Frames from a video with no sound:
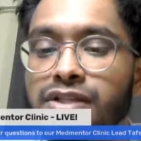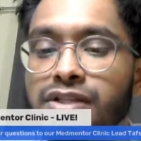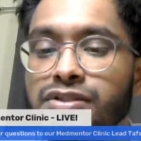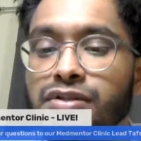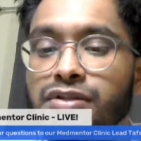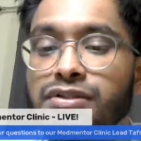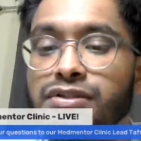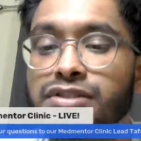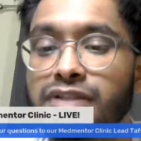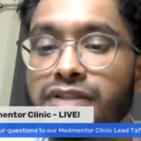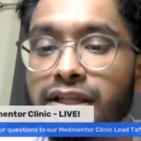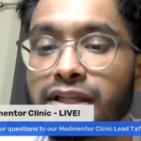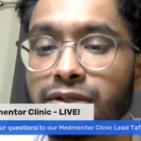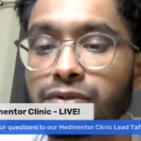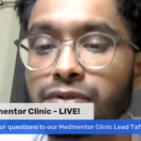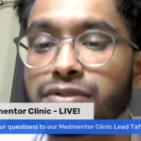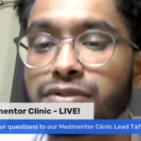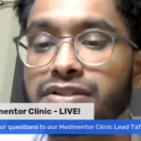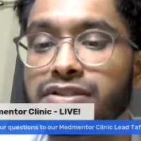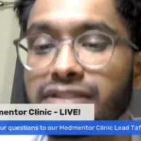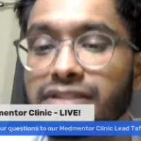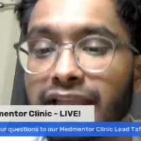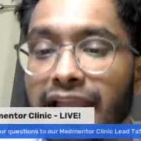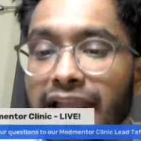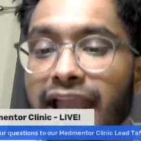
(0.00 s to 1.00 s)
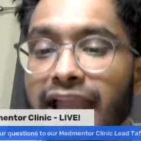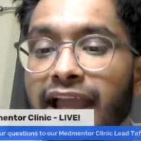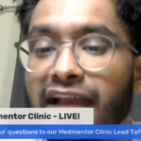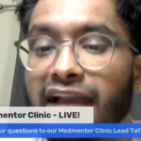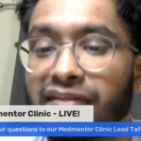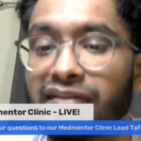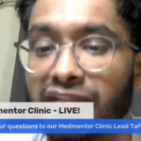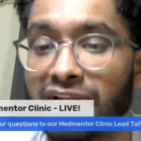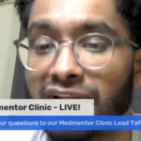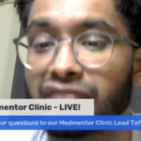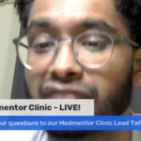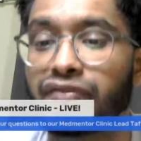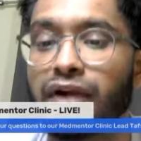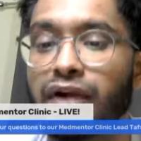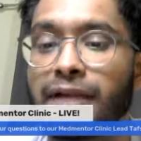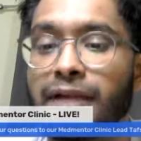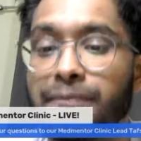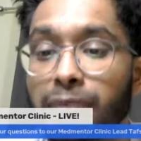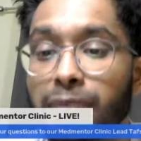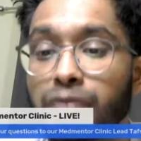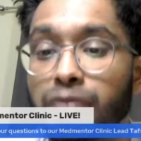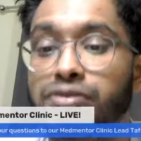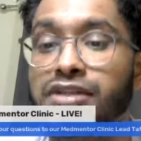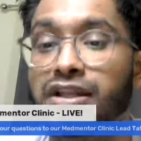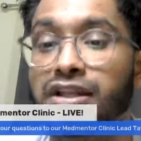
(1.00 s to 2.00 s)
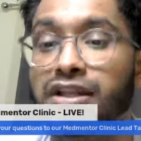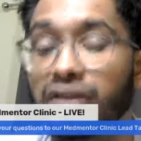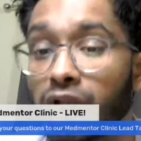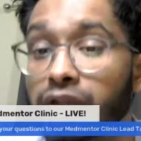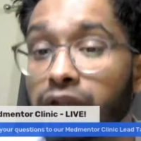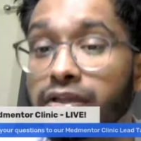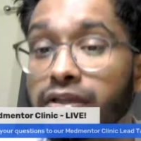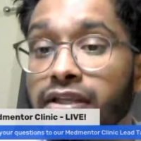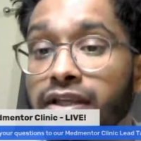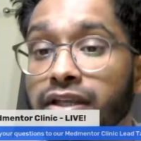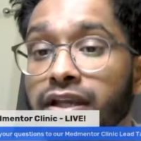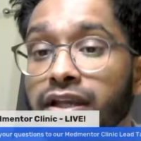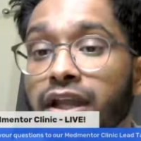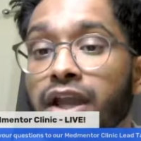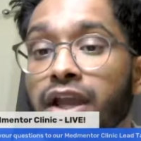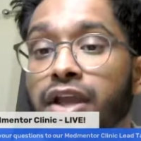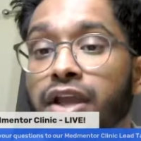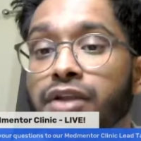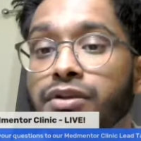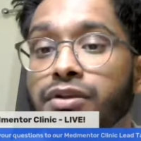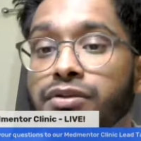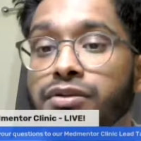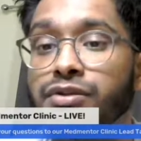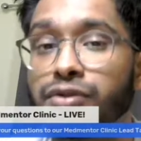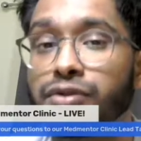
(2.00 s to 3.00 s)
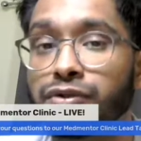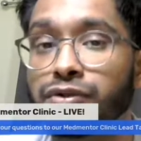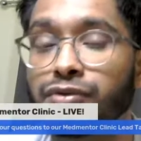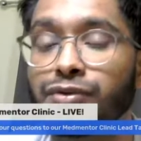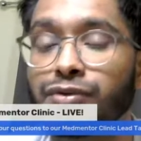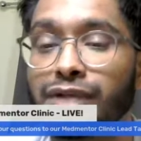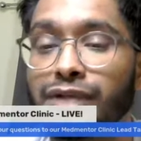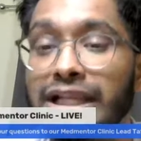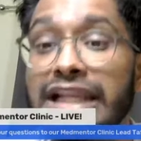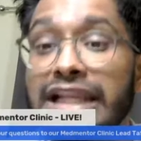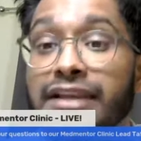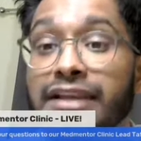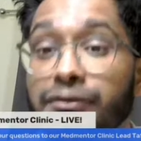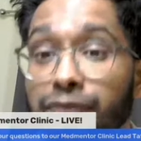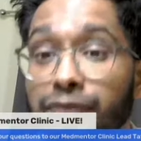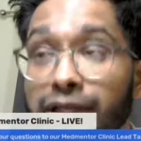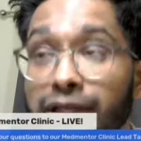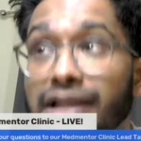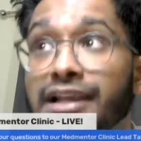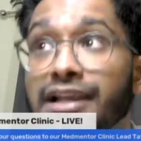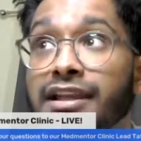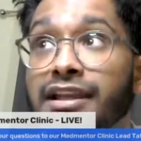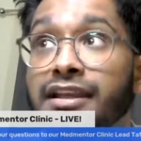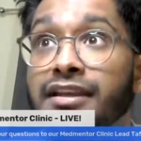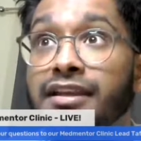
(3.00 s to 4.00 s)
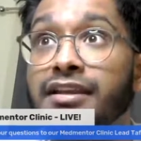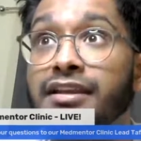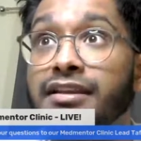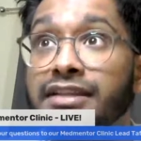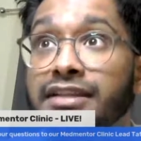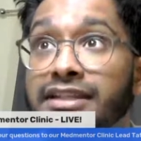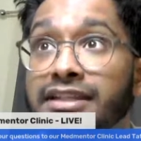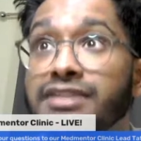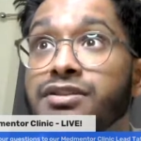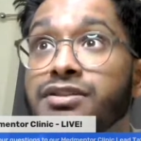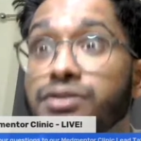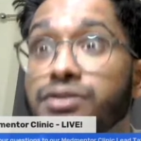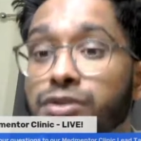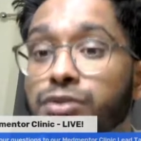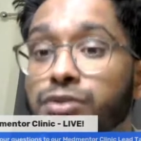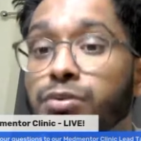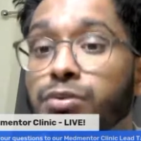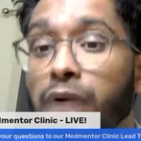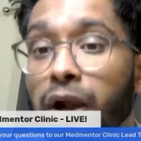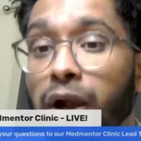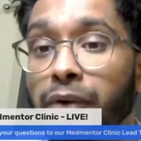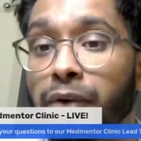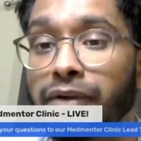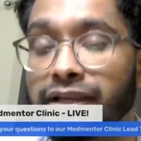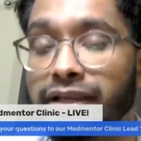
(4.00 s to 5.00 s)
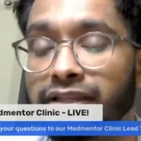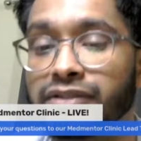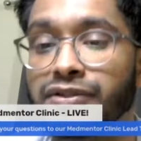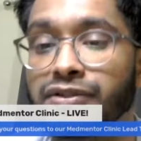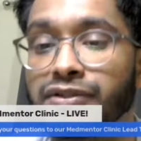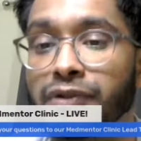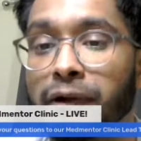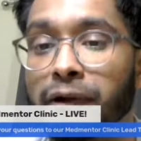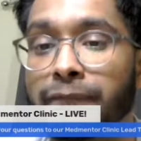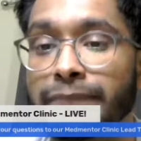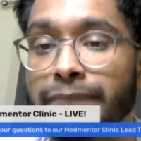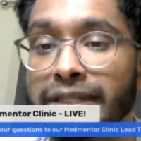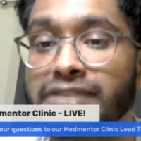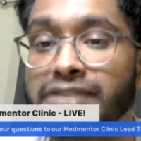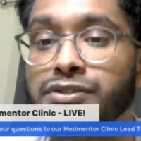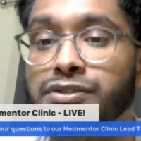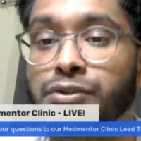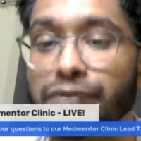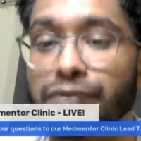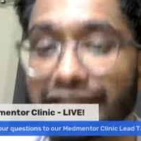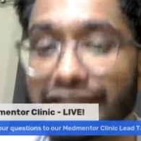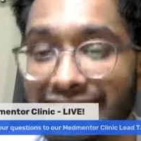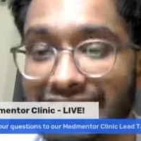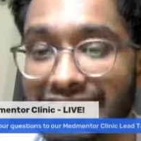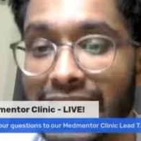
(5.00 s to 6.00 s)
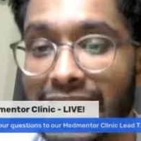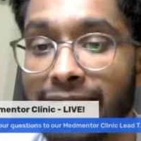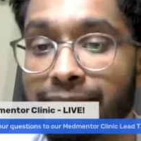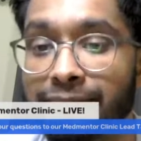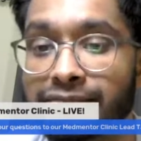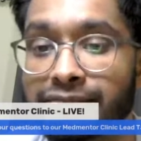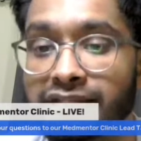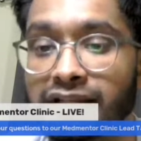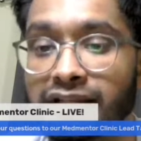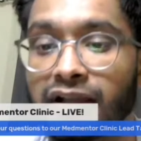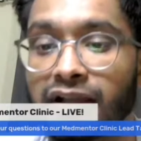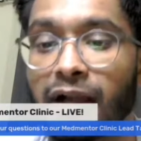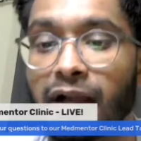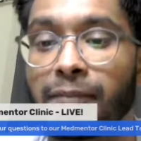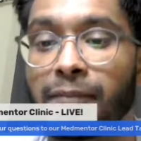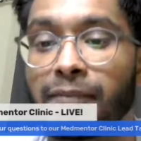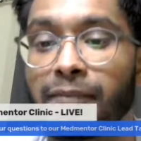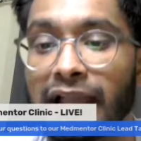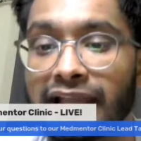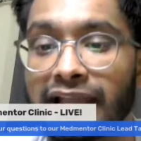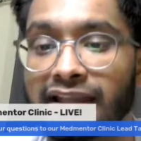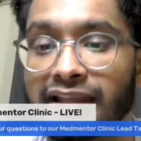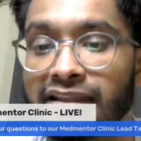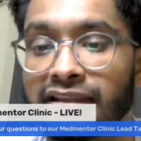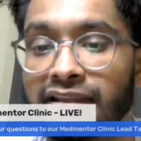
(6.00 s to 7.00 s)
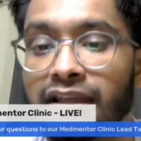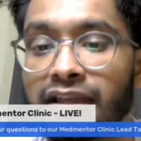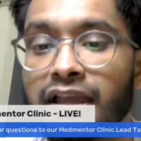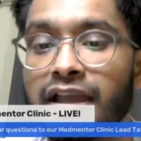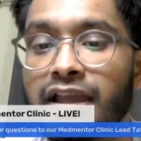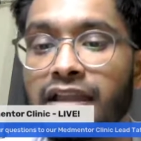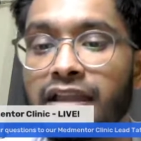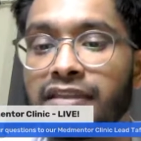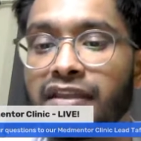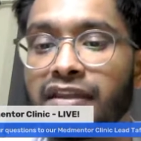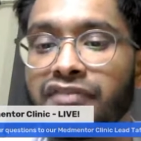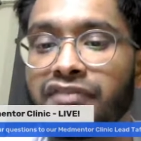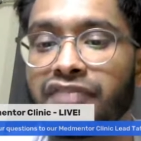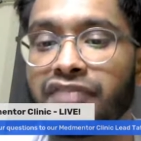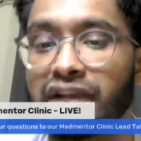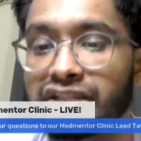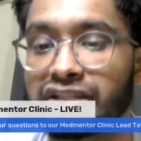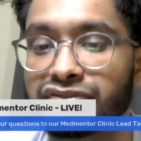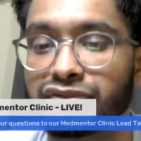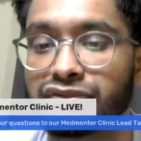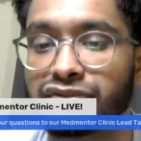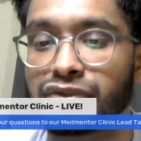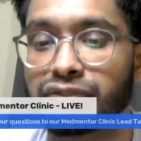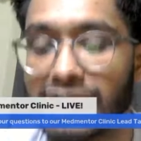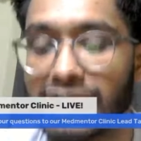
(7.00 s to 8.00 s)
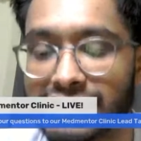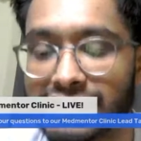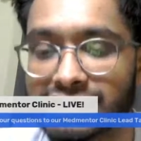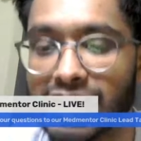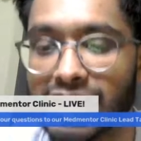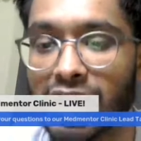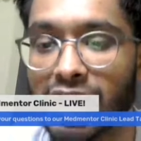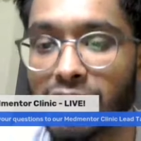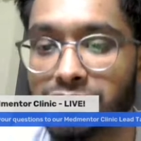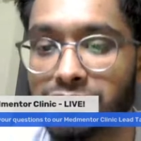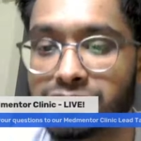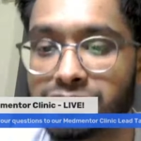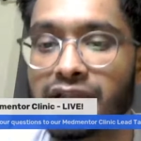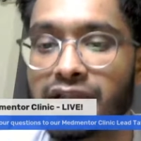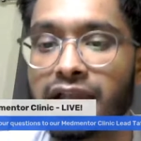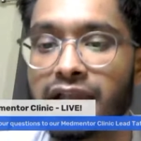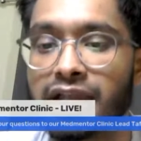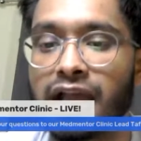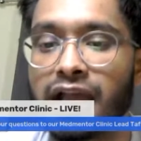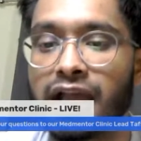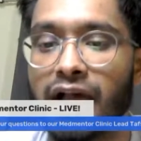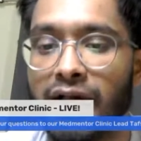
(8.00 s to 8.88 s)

So in order to get a FY post in London, you really need to do well in your med school exams and come like in the first few deciles,